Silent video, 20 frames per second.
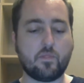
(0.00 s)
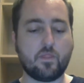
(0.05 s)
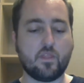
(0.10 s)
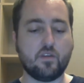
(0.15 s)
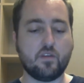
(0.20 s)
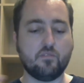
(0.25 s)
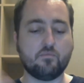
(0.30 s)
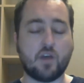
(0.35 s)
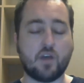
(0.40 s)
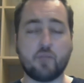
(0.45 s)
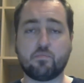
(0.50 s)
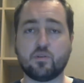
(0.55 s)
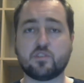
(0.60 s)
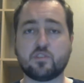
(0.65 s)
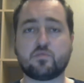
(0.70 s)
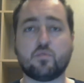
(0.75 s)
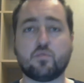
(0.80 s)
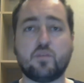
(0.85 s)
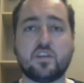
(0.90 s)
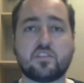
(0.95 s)
my principle
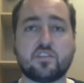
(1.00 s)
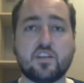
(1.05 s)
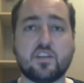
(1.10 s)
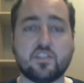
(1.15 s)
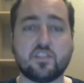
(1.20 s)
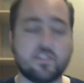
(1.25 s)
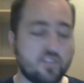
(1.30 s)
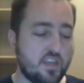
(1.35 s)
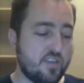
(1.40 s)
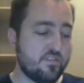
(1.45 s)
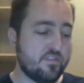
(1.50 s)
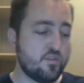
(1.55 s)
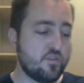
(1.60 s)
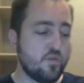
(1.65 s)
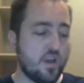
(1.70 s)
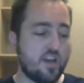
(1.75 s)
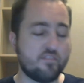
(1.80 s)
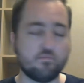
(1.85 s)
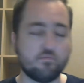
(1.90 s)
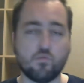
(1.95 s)
basically is if you
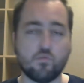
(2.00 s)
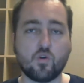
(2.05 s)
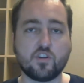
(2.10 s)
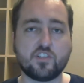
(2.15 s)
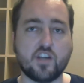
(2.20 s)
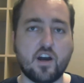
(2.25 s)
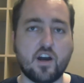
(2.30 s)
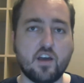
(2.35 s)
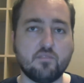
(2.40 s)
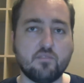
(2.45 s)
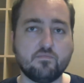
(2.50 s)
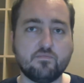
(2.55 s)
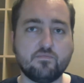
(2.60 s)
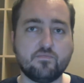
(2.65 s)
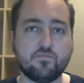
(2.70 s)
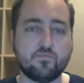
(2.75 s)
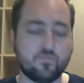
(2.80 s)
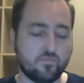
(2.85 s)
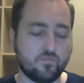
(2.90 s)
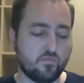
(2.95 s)
have more time
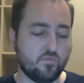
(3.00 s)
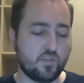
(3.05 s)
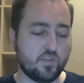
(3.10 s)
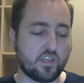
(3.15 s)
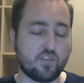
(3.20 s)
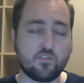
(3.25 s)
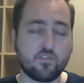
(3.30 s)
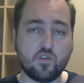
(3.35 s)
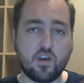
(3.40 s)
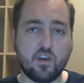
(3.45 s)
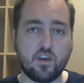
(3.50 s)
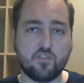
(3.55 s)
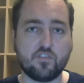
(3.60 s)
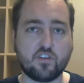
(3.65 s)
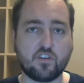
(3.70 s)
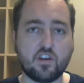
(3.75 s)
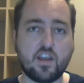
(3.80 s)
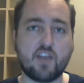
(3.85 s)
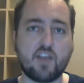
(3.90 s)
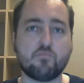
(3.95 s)
like if you if you're going
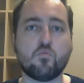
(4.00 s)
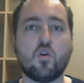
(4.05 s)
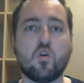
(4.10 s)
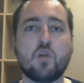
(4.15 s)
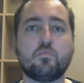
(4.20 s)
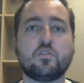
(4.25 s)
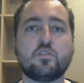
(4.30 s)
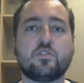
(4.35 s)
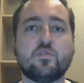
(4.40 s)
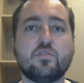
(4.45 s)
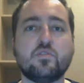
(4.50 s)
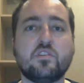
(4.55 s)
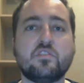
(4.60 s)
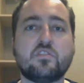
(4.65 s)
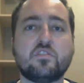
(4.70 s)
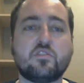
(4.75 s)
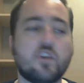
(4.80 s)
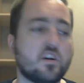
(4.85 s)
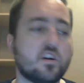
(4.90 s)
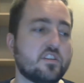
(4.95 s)
to have more opportunities to
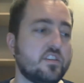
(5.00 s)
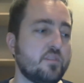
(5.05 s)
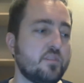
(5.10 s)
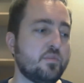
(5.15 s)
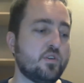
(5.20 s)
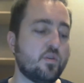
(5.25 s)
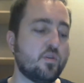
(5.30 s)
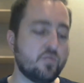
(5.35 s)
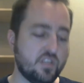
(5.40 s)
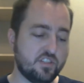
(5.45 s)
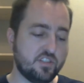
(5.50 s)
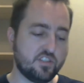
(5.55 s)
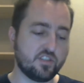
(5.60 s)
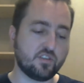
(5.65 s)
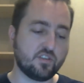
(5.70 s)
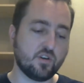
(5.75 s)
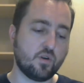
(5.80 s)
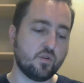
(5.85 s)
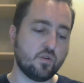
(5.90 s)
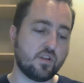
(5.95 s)
talk to them you don't need to
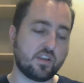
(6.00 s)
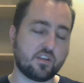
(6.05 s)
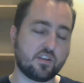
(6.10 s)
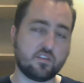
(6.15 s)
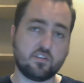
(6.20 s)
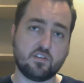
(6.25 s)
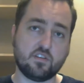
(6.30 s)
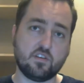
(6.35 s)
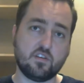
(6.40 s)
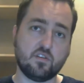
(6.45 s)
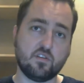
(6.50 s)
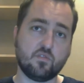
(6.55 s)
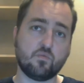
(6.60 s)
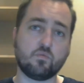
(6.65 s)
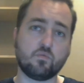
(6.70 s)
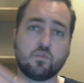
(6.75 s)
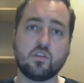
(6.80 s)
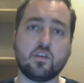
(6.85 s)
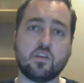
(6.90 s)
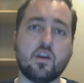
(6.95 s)
go like
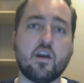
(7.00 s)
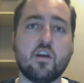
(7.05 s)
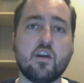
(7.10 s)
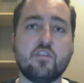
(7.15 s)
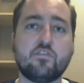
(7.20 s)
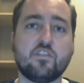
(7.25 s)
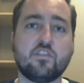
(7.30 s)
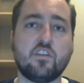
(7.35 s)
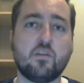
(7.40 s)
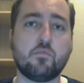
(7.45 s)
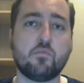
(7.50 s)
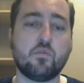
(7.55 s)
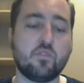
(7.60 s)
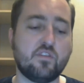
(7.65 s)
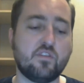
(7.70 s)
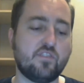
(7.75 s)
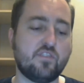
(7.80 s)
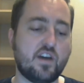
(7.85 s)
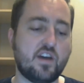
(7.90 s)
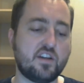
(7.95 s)
really hard for the number really
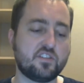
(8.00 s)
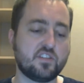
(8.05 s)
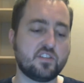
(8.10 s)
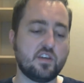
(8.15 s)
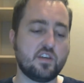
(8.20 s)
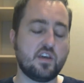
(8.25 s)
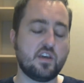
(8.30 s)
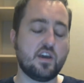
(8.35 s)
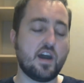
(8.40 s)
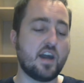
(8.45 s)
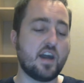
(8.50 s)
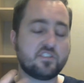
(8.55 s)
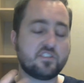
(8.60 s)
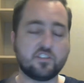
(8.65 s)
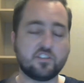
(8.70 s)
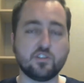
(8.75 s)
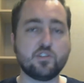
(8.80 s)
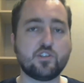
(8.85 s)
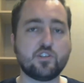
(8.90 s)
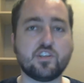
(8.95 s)
fast i still
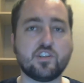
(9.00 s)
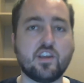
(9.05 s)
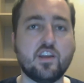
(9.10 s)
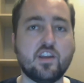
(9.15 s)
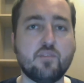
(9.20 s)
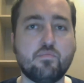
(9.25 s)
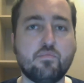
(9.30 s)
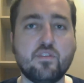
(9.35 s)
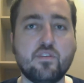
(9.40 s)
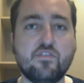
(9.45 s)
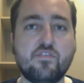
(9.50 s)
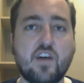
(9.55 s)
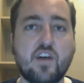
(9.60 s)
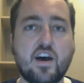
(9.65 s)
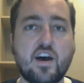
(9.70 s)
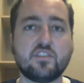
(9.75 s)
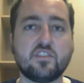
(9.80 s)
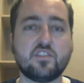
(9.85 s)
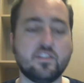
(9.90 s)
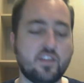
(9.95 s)
usually get it pretty
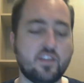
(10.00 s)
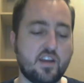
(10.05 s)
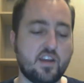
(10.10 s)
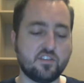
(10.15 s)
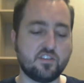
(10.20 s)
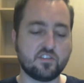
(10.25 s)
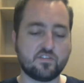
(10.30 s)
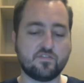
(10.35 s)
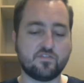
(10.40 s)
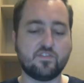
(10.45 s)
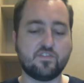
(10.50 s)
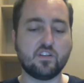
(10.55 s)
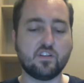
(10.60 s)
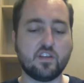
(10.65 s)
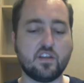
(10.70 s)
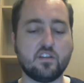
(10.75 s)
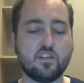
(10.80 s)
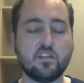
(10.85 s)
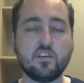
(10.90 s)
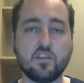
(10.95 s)
fast and then i just fill
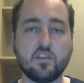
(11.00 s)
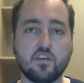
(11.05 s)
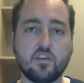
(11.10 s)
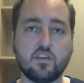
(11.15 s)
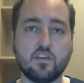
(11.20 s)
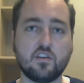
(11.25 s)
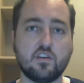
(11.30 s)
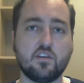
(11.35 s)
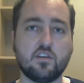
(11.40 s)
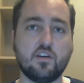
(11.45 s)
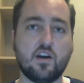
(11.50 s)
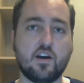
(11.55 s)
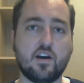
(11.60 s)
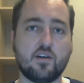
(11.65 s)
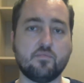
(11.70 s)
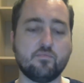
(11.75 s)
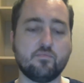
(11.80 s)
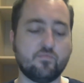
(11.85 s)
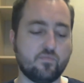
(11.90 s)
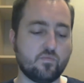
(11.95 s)
in
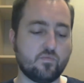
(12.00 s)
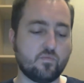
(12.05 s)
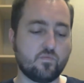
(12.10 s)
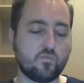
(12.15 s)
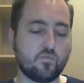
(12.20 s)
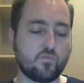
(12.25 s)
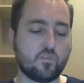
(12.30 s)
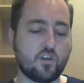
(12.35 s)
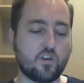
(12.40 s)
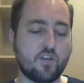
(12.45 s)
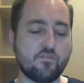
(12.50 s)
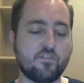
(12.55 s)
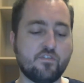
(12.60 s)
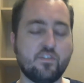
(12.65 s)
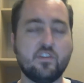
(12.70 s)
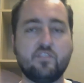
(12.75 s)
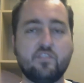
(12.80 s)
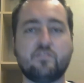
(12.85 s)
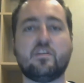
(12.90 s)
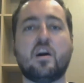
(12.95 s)
um, comfort
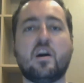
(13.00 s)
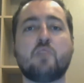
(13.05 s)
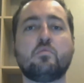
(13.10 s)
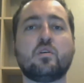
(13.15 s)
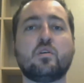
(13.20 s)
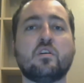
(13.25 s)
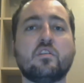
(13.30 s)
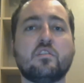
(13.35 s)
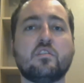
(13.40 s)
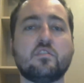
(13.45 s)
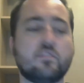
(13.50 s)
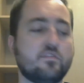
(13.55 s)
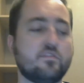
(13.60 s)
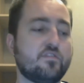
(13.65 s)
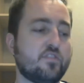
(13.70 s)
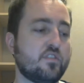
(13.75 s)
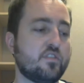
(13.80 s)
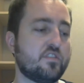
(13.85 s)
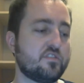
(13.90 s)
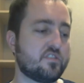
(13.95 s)
and vibing
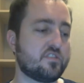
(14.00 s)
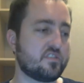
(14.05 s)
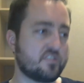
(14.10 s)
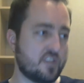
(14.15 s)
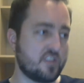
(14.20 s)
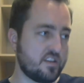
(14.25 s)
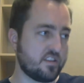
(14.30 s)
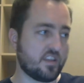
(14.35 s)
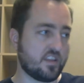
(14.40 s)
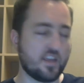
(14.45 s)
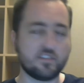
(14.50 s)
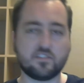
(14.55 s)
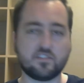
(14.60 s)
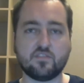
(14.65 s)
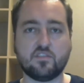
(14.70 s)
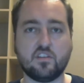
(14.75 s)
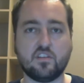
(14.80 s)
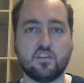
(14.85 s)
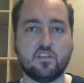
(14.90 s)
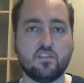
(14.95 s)
further so say in the case of
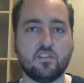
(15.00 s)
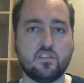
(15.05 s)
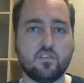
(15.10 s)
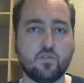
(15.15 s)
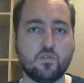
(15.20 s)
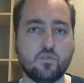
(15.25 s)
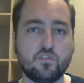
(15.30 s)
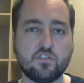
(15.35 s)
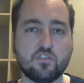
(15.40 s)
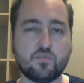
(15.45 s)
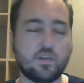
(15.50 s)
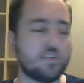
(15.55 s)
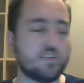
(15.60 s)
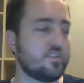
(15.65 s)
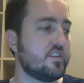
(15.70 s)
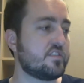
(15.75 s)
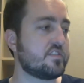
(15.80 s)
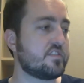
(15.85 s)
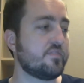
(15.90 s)
the the hooters waitress